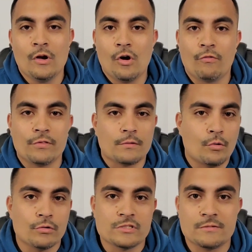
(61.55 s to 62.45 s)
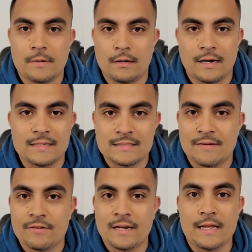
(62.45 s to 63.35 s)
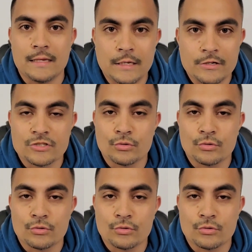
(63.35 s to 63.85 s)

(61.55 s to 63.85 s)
over the course of my last 7-8 years